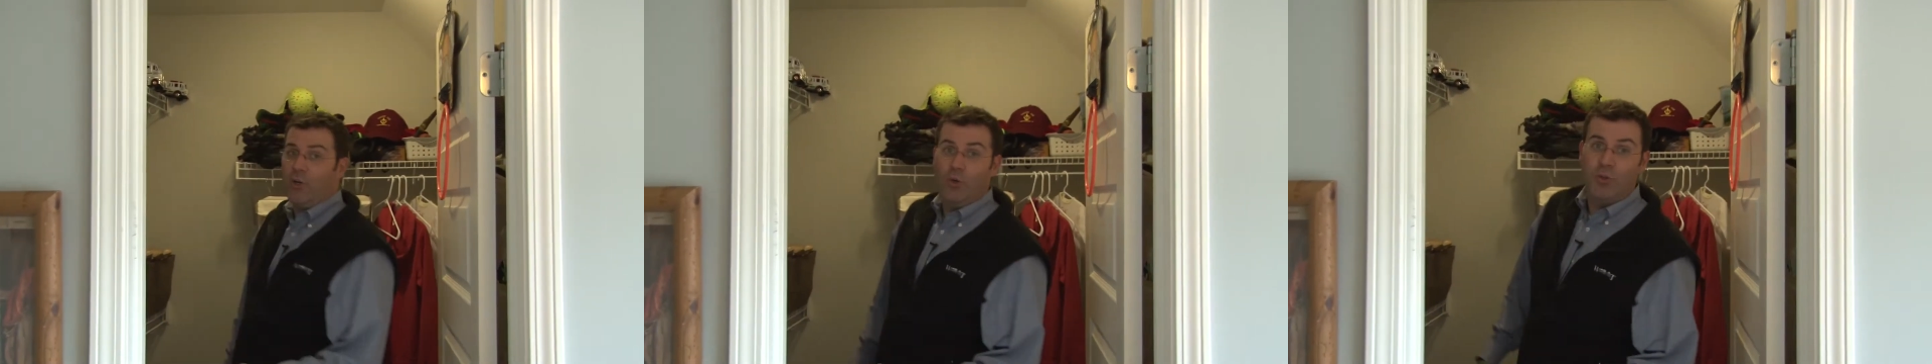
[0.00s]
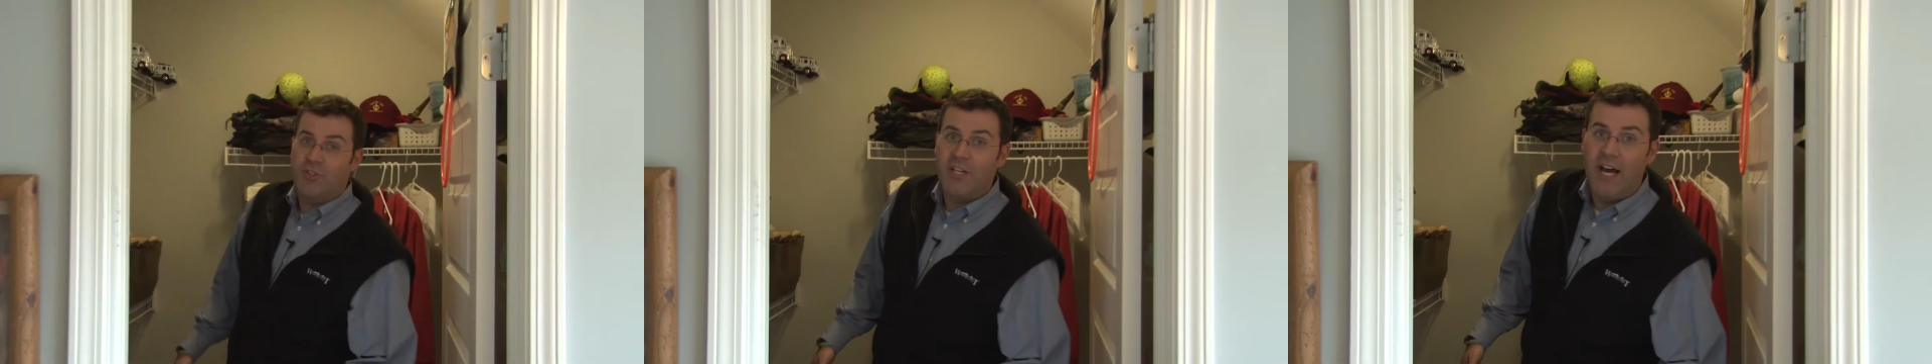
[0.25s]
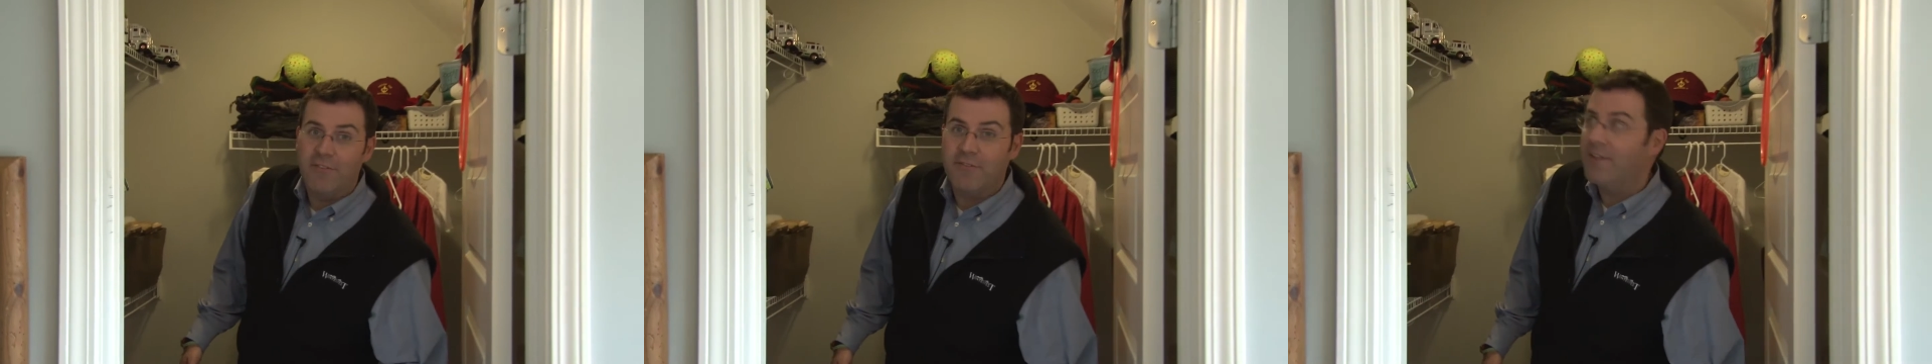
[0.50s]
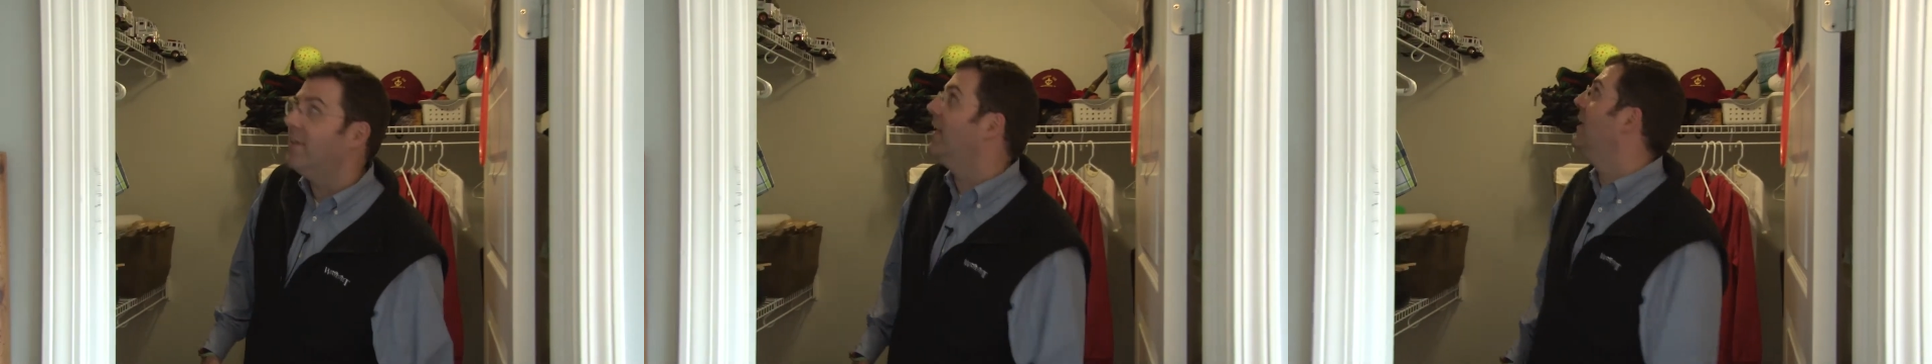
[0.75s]
of cool stuff
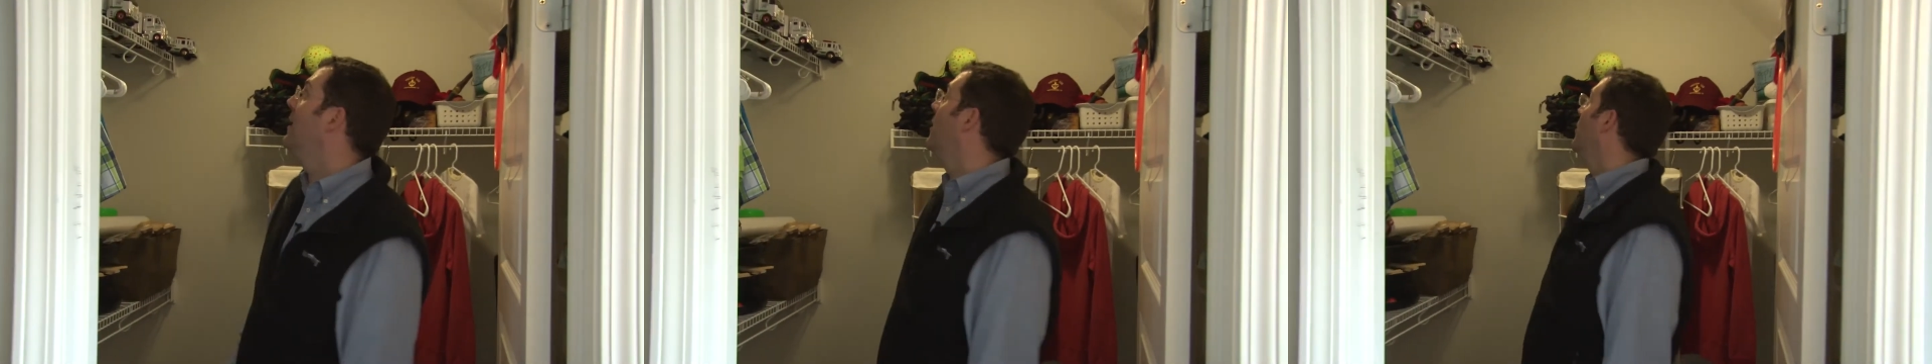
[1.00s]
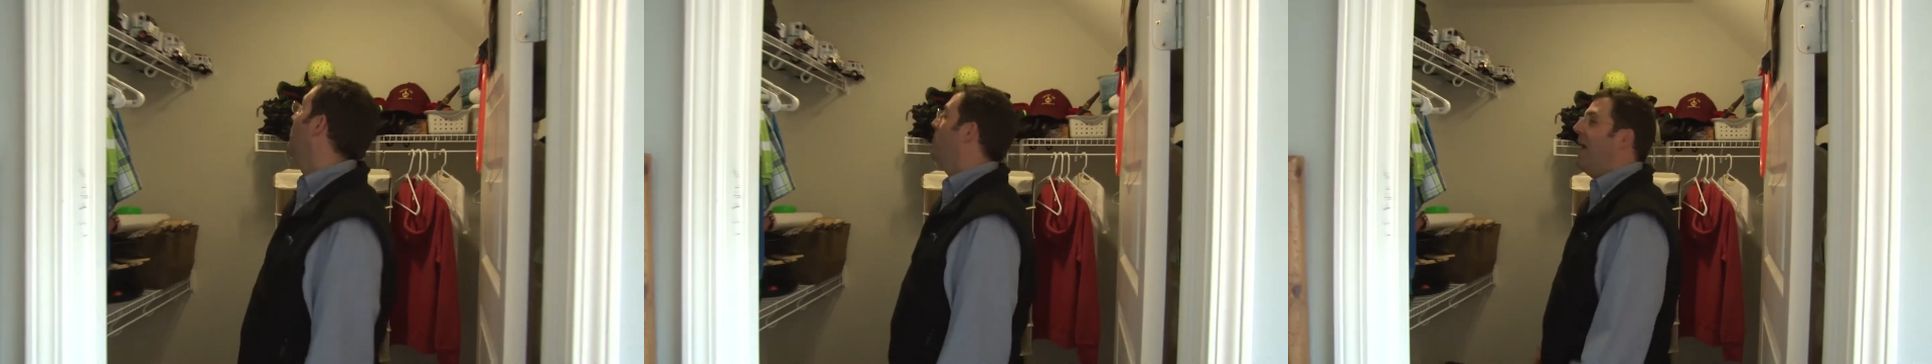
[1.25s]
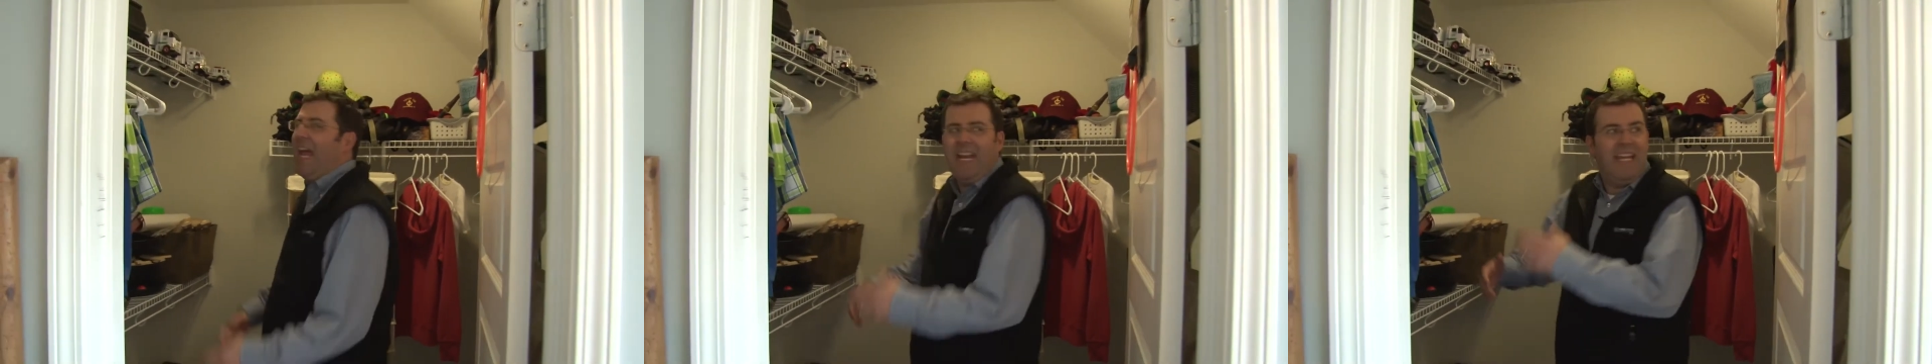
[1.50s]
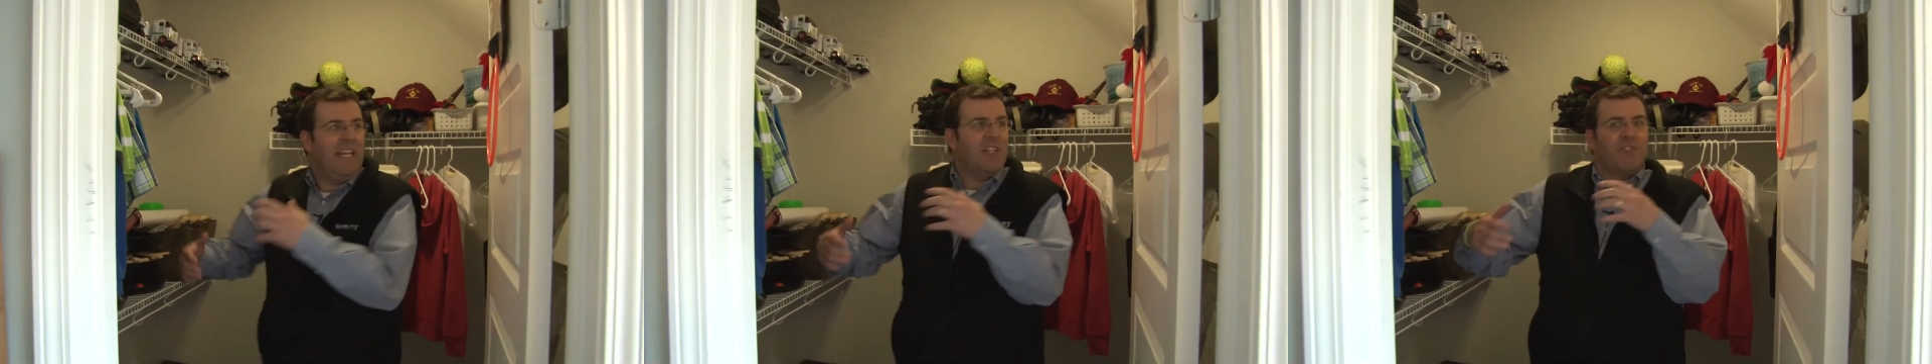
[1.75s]
in, in here, but man,
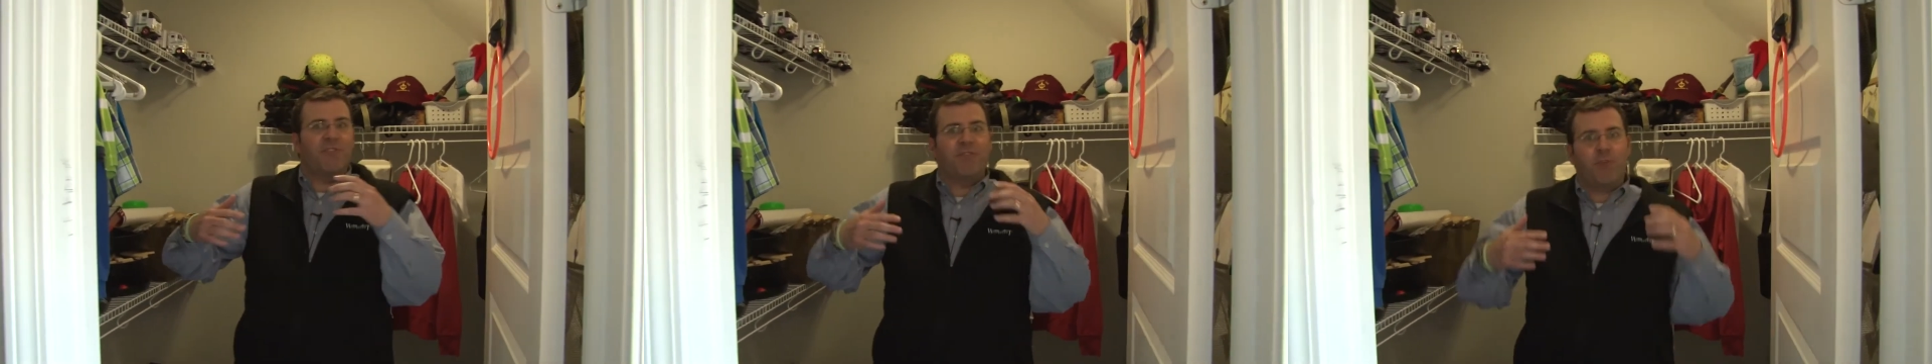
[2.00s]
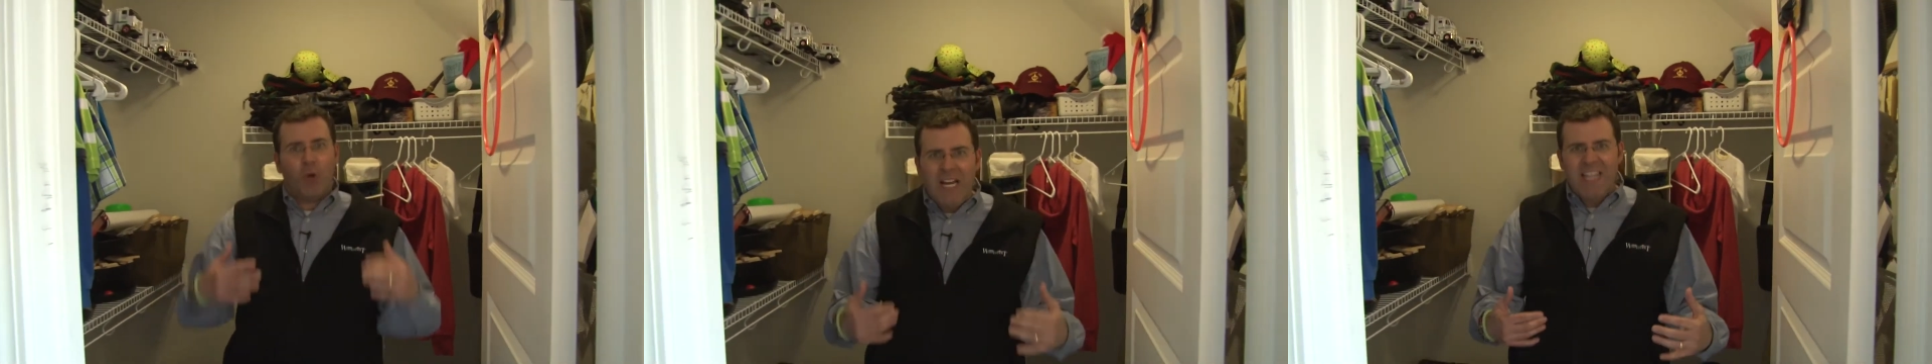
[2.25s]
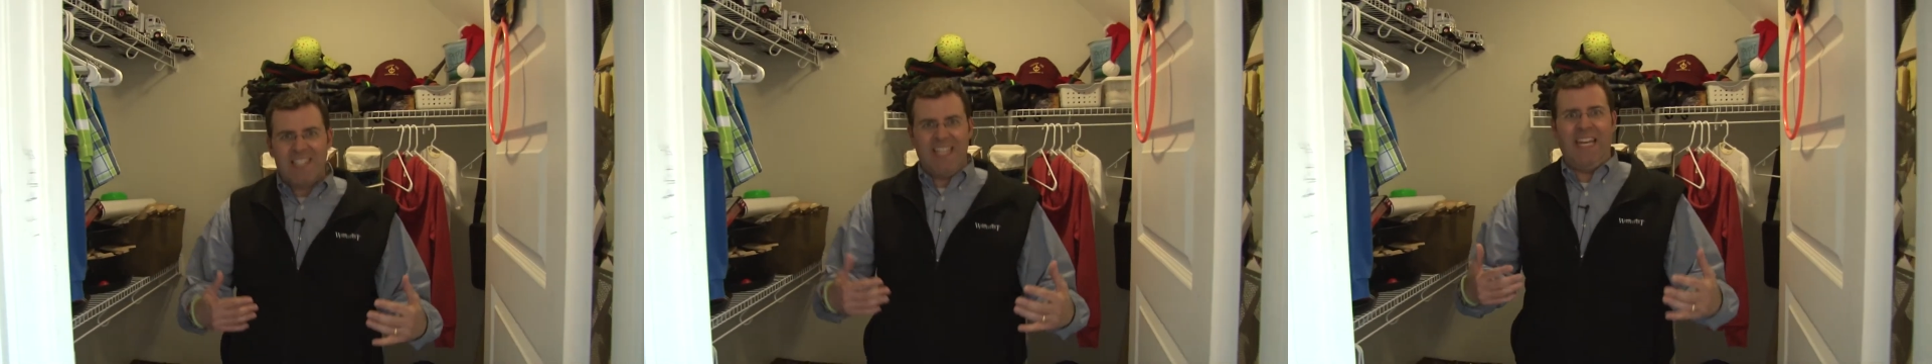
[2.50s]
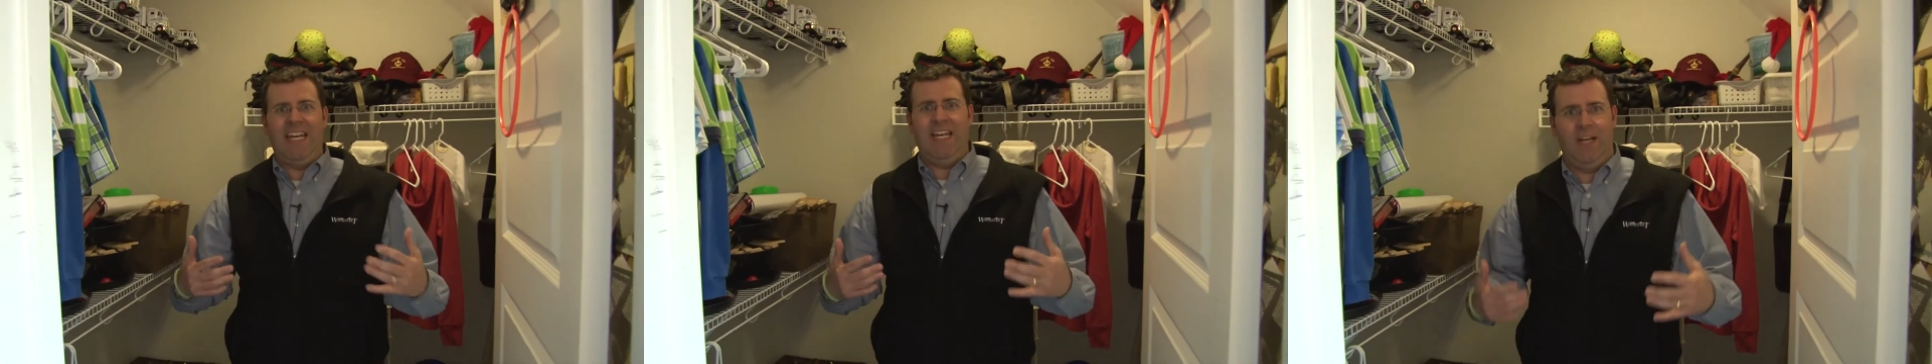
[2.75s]
it is
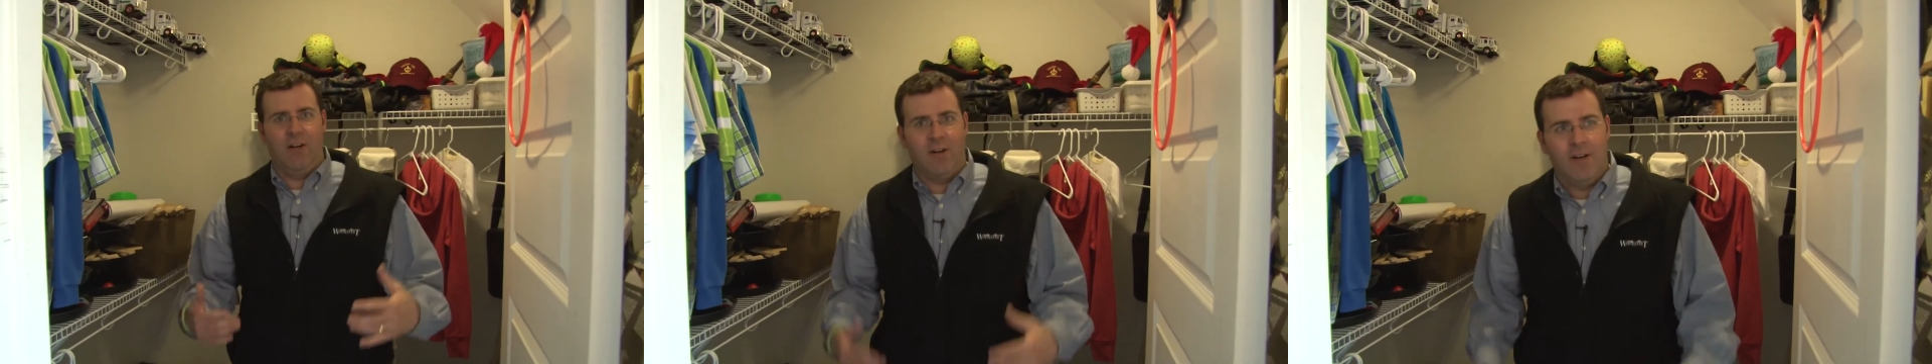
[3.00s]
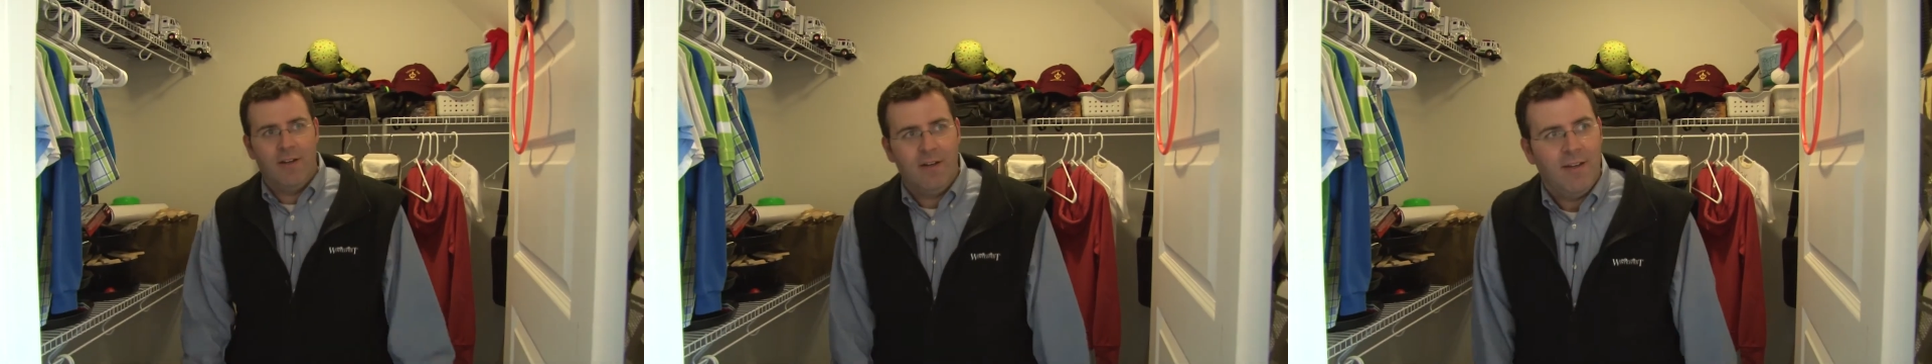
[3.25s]
freezing in here